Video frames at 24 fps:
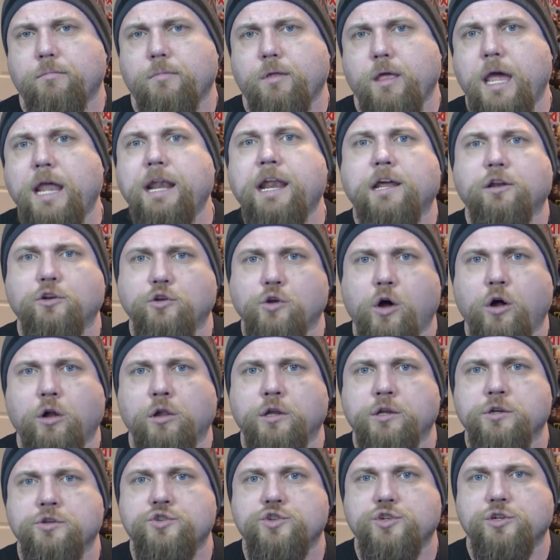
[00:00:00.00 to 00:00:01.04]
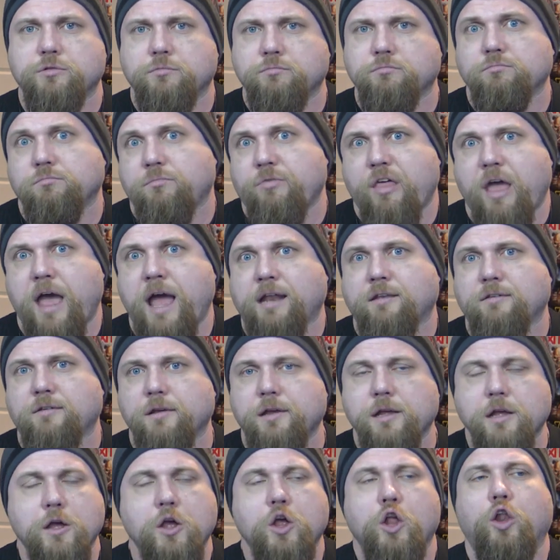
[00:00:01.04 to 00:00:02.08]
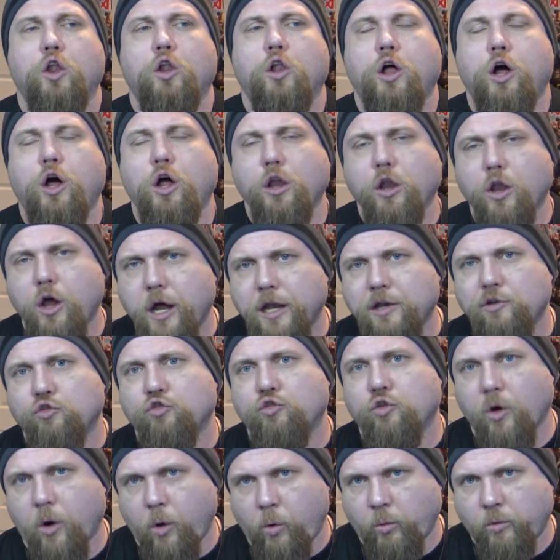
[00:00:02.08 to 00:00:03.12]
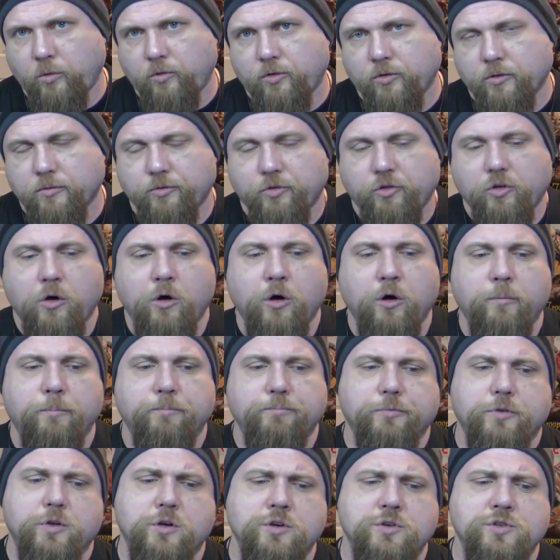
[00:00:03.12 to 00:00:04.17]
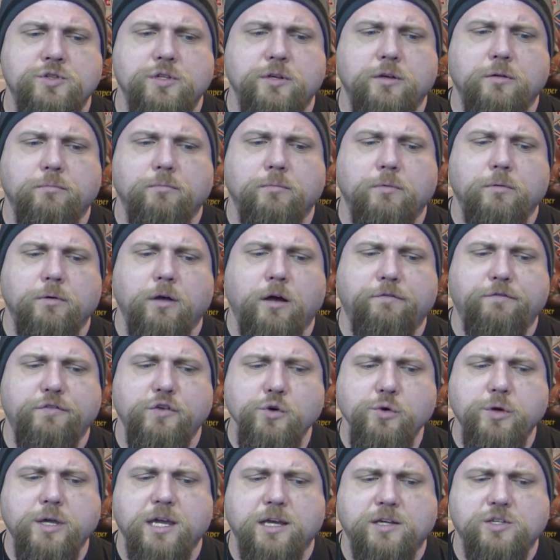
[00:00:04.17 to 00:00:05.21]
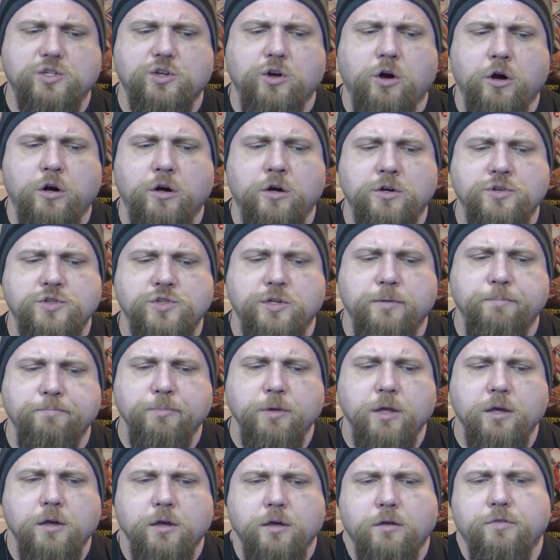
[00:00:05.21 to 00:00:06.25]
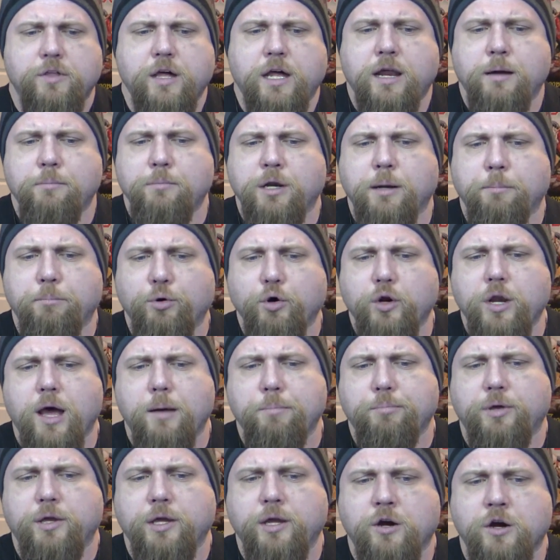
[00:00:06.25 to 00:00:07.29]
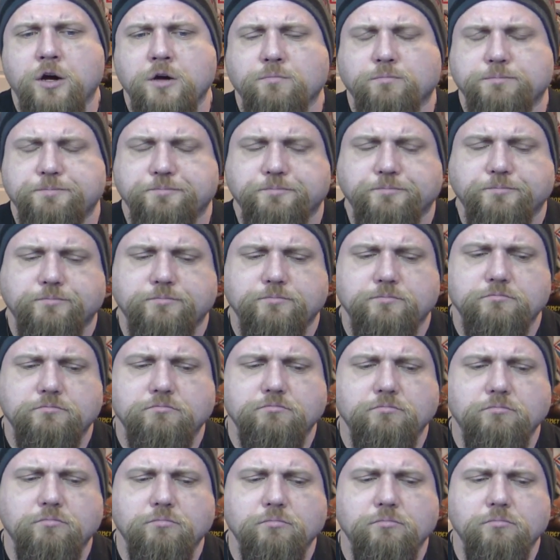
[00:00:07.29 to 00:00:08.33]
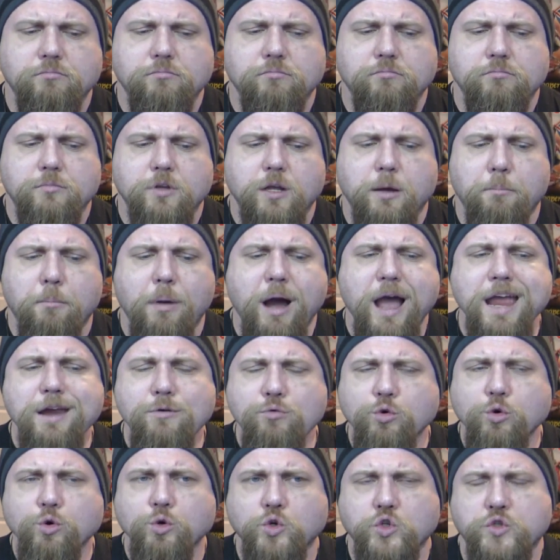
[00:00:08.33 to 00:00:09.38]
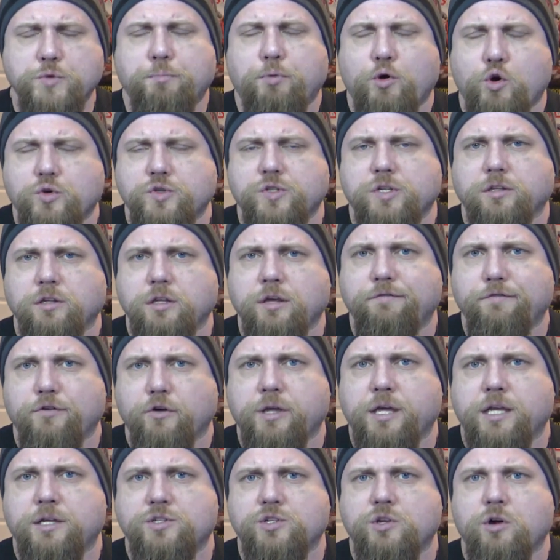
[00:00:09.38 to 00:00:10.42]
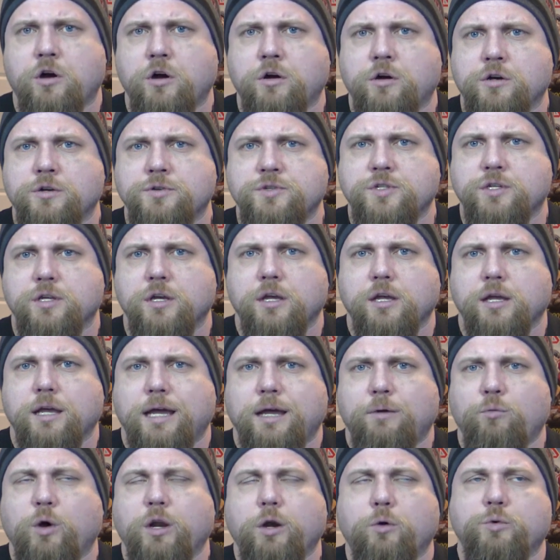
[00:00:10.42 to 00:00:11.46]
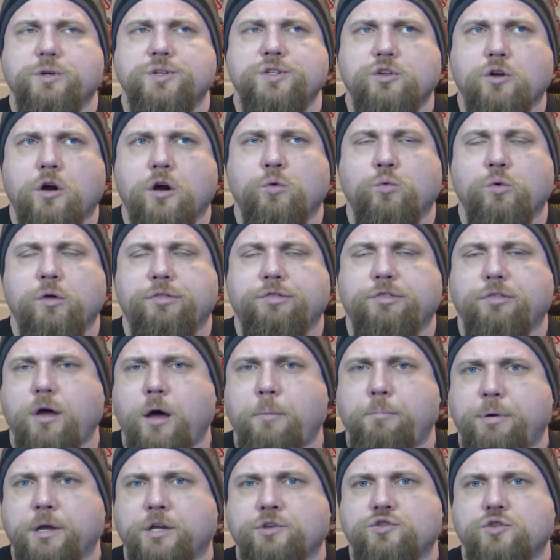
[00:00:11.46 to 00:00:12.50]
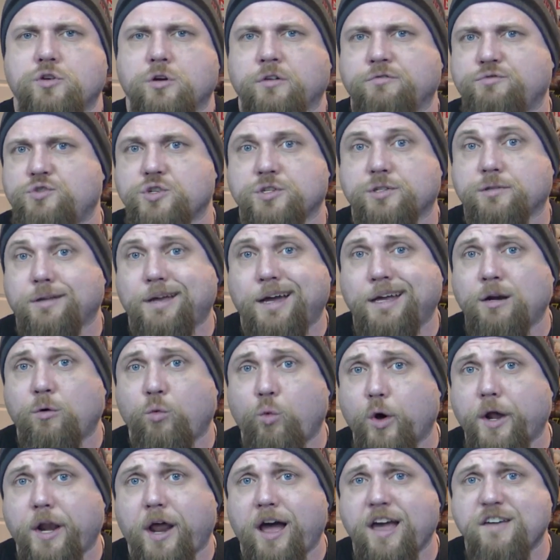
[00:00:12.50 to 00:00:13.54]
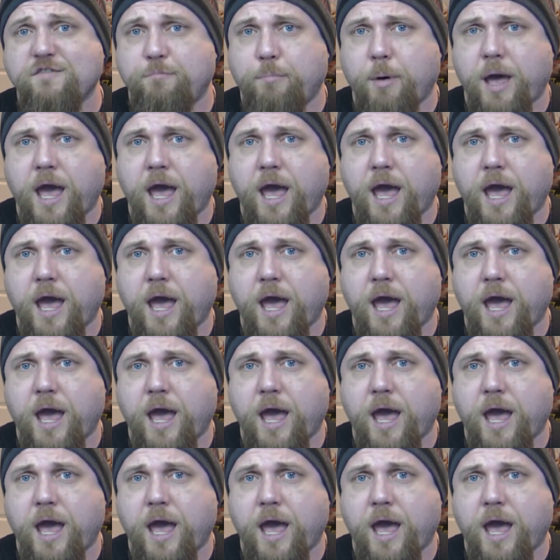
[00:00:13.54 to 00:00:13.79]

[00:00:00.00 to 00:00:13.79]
and acknowledge that a lot don't. So there's a few Kickstarters that I'm going to put up here. My rules personally for Kickstarters, and why don't we start with a picture of just kind of what I've